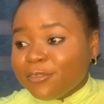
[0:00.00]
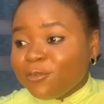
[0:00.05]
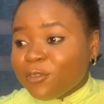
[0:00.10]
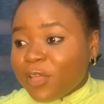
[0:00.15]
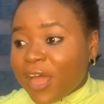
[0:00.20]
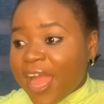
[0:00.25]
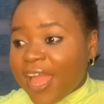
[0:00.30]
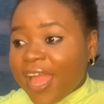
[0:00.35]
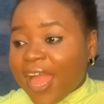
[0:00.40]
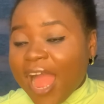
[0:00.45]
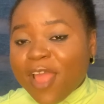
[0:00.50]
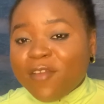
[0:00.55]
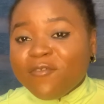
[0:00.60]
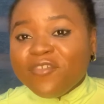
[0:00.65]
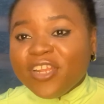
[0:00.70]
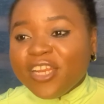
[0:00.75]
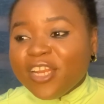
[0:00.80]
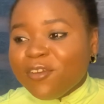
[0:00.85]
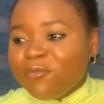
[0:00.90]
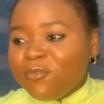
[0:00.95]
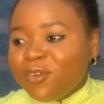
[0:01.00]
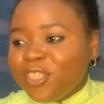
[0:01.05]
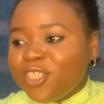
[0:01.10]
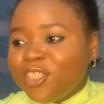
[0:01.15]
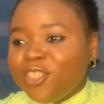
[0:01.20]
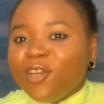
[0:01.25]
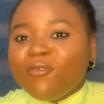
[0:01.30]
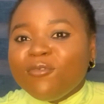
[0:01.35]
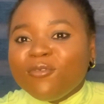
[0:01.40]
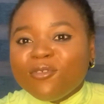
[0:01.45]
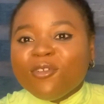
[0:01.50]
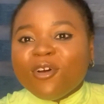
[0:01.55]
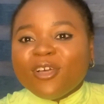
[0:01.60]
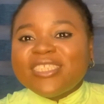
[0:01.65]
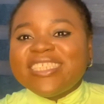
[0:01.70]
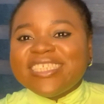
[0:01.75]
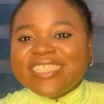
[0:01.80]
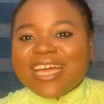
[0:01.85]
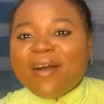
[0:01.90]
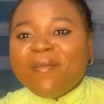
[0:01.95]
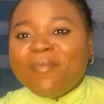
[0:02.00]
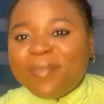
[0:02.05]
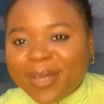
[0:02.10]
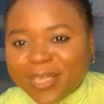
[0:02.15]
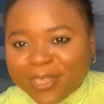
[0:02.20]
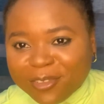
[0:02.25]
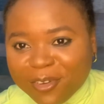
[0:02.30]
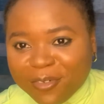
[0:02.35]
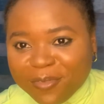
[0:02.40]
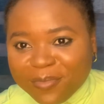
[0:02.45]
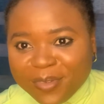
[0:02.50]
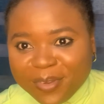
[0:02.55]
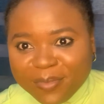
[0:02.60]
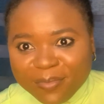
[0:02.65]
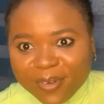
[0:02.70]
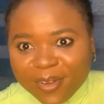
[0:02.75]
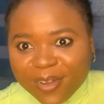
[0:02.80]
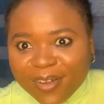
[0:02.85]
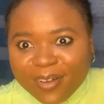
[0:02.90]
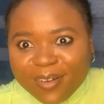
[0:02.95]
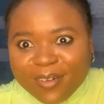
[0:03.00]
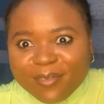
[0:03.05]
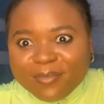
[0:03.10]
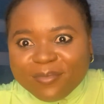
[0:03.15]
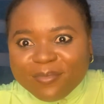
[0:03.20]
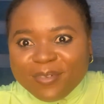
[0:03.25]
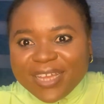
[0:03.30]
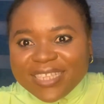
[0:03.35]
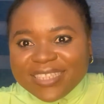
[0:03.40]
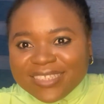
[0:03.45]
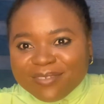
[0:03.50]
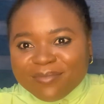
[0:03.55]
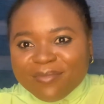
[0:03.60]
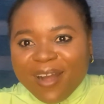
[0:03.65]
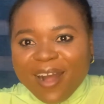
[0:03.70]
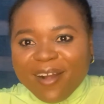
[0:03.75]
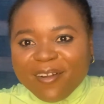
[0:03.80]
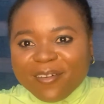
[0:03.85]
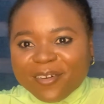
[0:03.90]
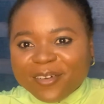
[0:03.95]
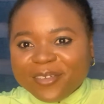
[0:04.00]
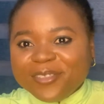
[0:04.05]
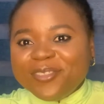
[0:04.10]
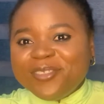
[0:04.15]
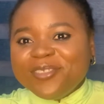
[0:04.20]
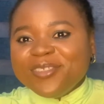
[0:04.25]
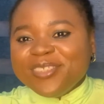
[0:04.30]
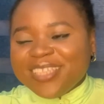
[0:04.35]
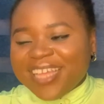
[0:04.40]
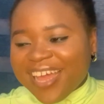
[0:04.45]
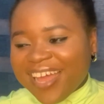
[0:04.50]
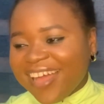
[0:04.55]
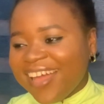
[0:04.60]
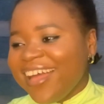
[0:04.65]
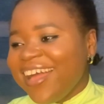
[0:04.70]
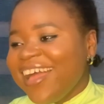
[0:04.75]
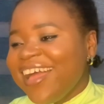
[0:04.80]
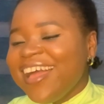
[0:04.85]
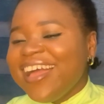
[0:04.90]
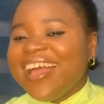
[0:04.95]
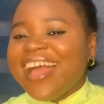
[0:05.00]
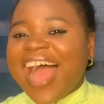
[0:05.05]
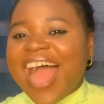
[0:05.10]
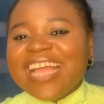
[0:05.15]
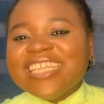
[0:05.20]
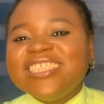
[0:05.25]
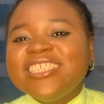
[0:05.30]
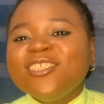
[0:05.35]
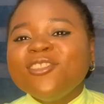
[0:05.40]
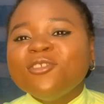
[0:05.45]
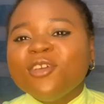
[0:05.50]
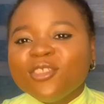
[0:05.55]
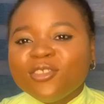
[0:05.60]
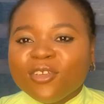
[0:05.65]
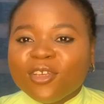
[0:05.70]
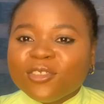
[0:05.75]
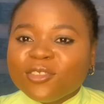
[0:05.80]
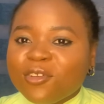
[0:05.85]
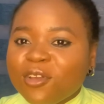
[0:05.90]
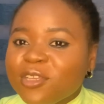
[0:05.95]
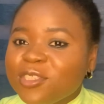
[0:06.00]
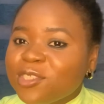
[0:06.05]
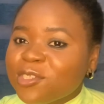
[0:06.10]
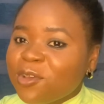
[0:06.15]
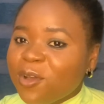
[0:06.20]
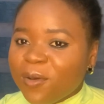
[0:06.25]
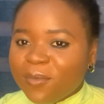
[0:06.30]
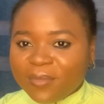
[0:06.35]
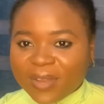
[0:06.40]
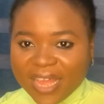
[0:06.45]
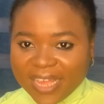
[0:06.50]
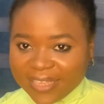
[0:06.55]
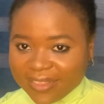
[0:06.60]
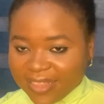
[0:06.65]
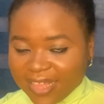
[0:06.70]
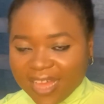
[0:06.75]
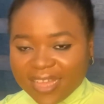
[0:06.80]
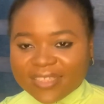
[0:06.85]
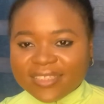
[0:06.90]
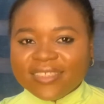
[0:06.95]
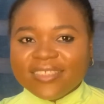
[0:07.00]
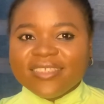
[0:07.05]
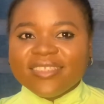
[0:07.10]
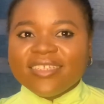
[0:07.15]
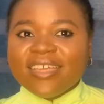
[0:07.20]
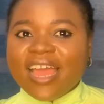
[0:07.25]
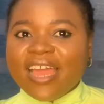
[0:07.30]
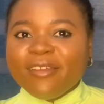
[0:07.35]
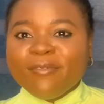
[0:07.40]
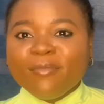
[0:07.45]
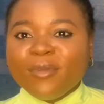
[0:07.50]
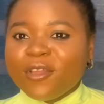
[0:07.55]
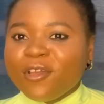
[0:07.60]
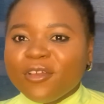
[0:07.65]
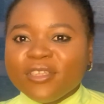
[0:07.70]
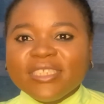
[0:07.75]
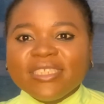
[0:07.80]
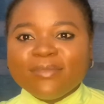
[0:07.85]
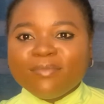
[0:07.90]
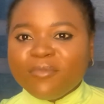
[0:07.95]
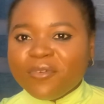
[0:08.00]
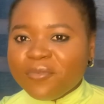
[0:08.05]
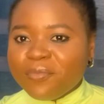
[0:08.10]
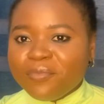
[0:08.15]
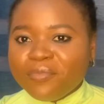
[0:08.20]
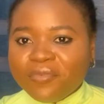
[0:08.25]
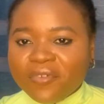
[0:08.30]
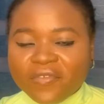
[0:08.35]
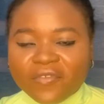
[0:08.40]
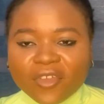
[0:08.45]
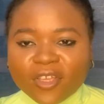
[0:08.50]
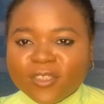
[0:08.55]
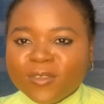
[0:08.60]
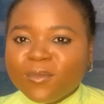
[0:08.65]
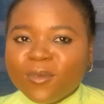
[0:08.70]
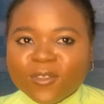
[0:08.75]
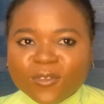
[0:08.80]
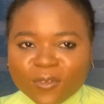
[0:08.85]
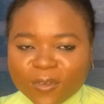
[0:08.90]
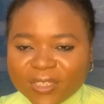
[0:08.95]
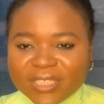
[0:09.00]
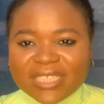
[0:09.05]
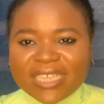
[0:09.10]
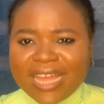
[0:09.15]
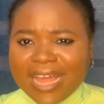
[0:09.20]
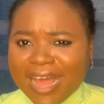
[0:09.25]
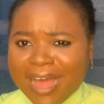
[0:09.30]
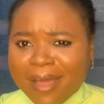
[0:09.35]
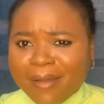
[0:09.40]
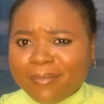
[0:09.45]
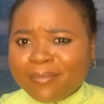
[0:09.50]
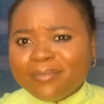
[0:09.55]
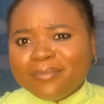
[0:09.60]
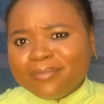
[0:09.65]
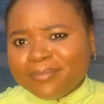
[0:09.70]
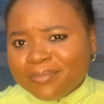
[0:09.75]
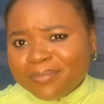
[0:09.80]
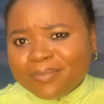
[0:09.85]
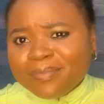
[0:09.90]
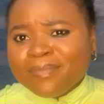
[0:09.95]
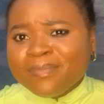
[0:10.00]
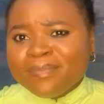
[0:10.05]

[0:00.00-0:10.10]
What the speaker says: I really wish they would not see that part of me, but waiting man go do now. I didn't know it was going to come like that because previous month was calm,